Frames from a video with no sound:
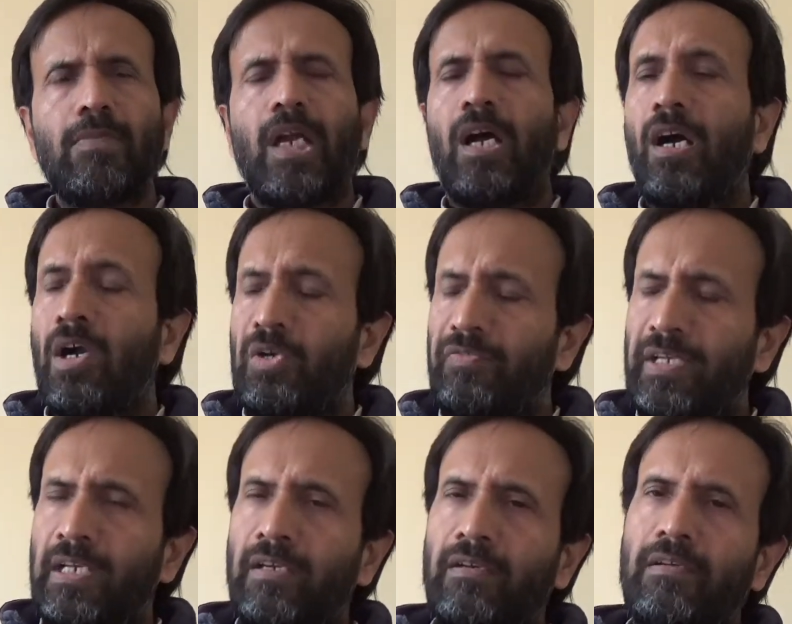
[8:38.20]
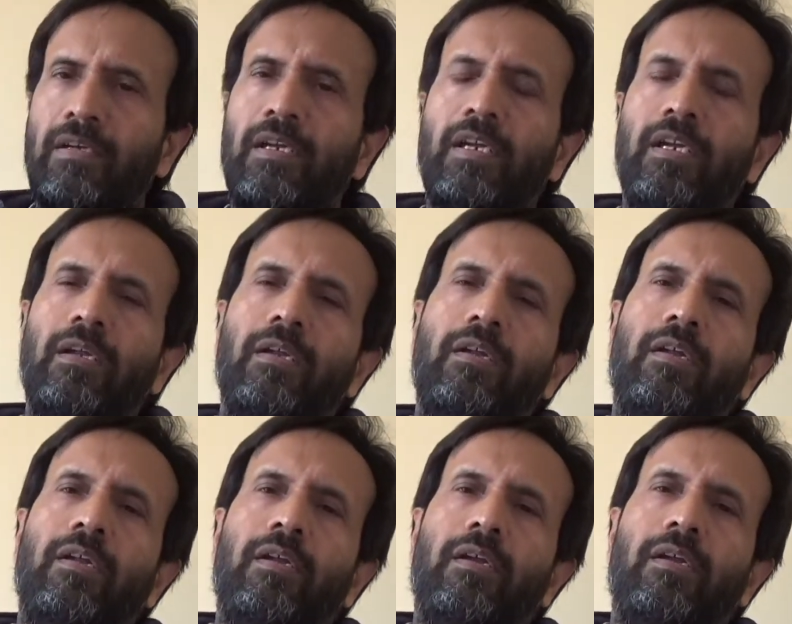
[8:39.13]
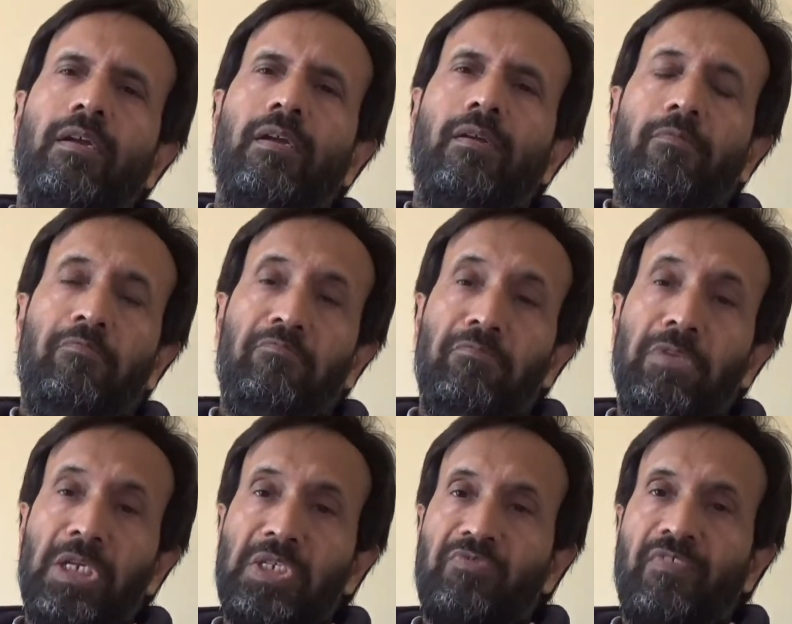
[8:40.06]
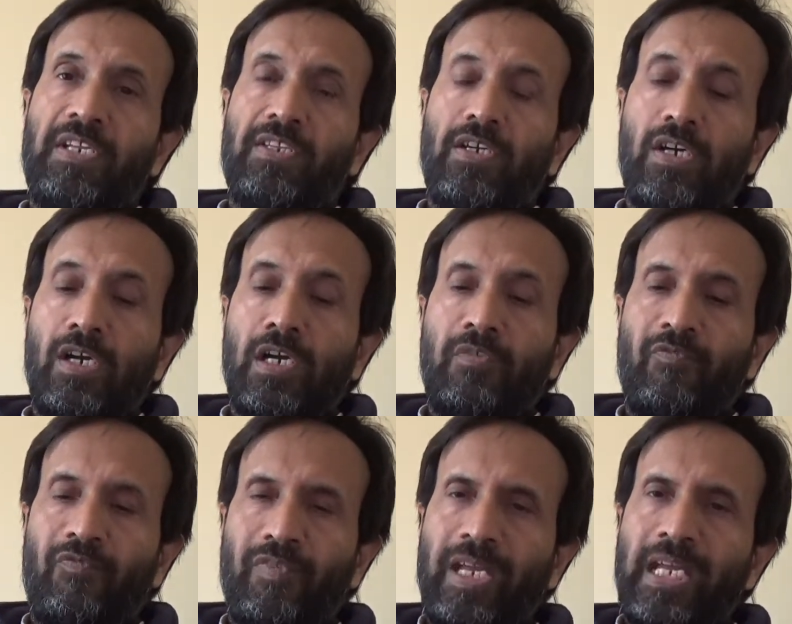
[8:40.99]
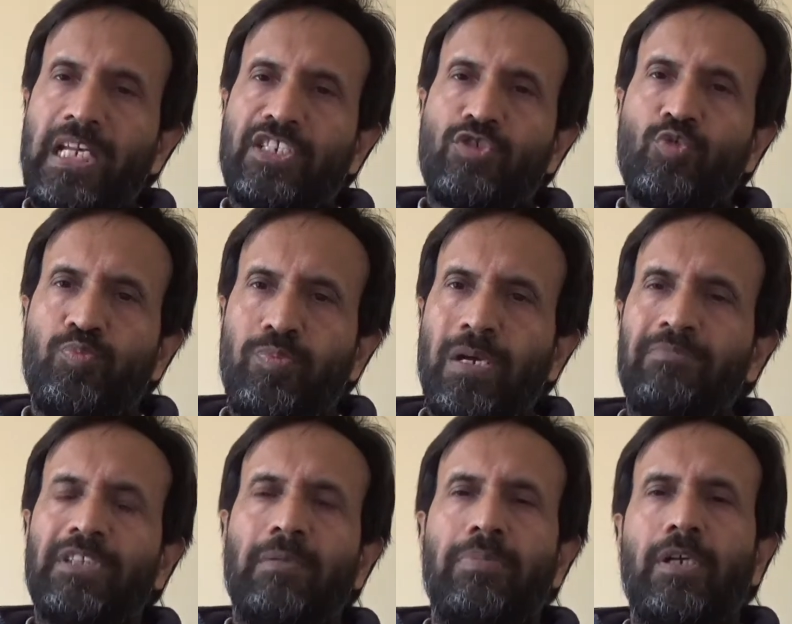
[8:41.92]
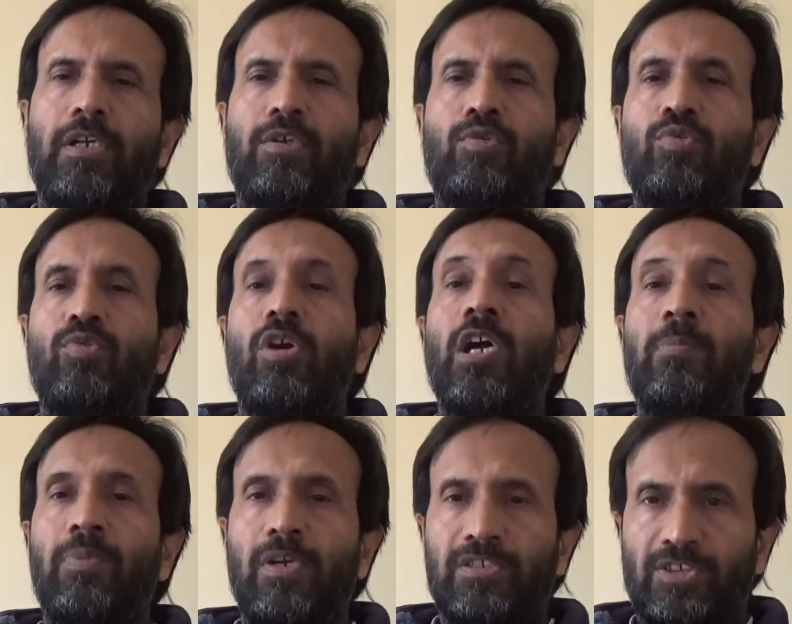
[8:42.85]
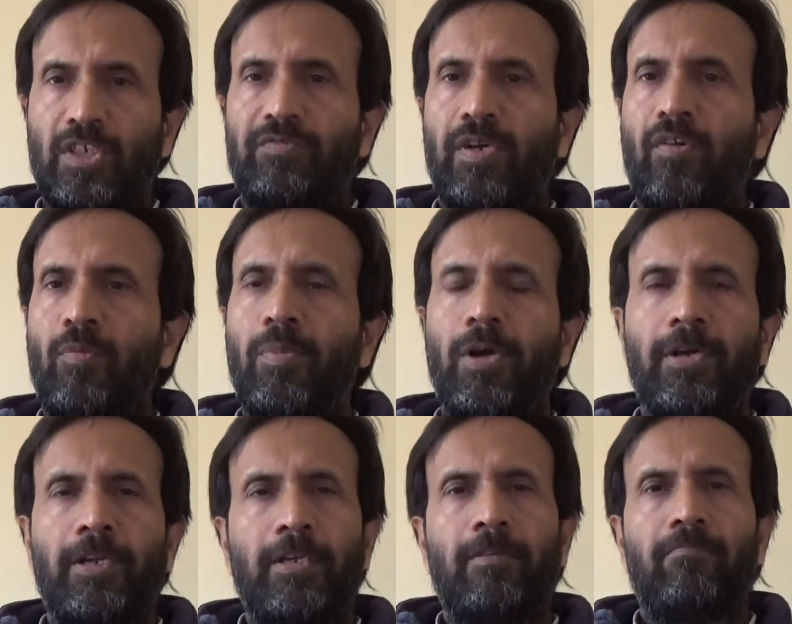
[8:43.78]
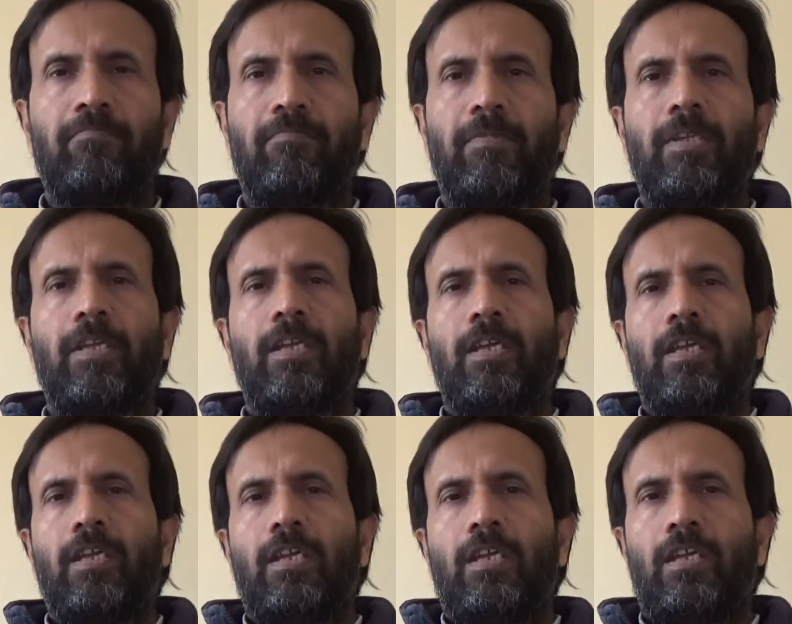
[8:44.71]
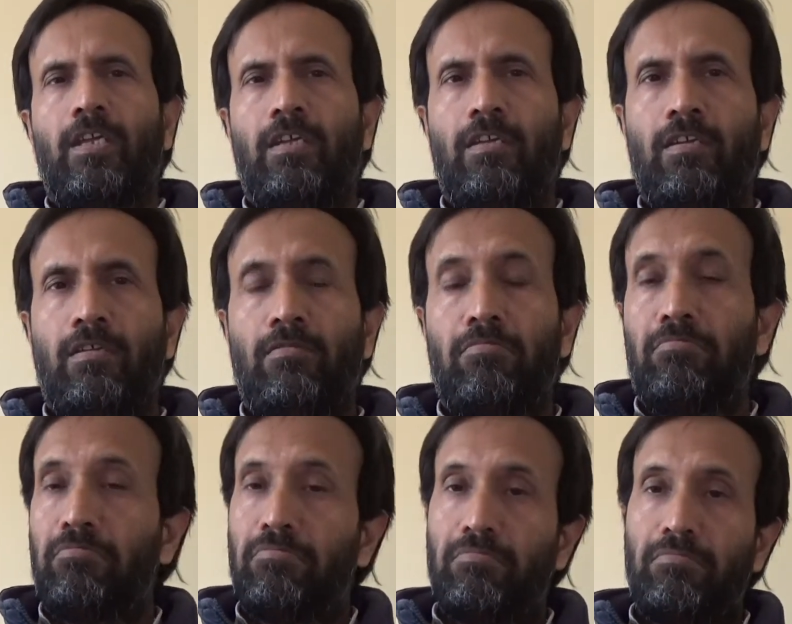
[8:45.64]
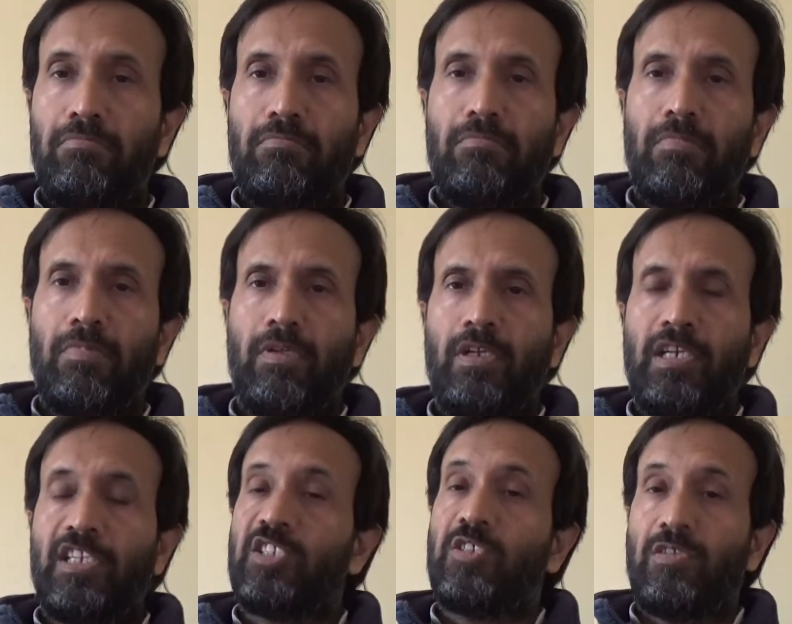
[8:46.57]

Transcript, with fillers: Heart failure means when the heart fails to pump the blood to all parts of our body. Uh, and uh,